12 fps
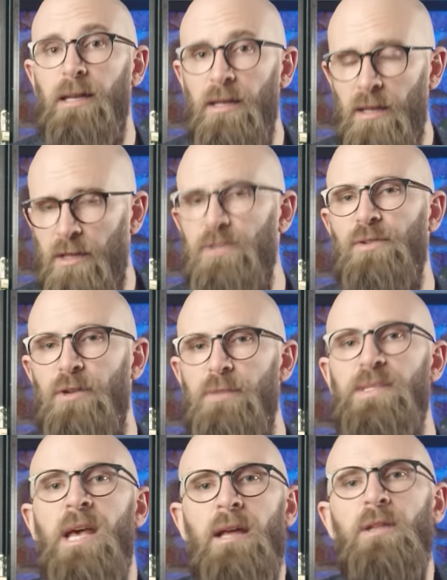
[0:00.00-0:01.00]
in larger
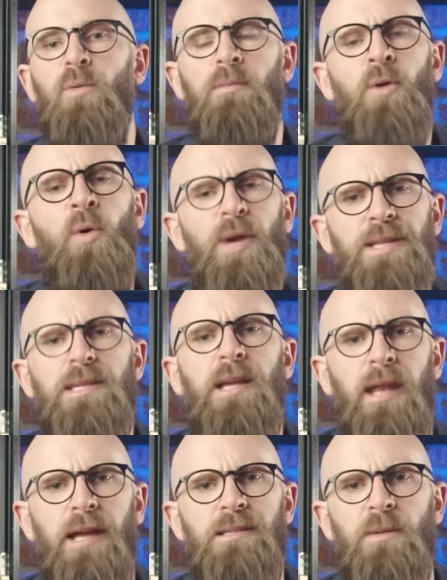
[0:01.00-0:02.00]
groups that were more
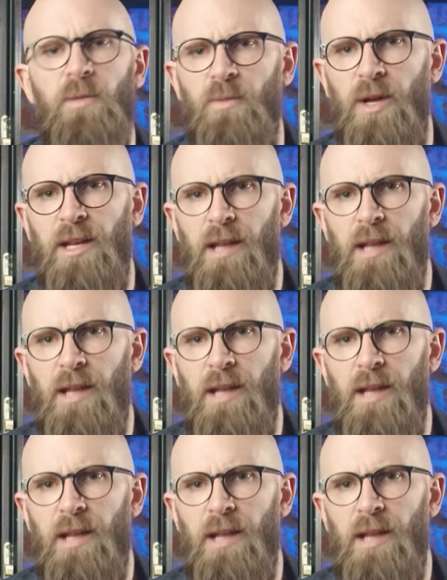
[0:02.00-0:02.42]
interconnected with one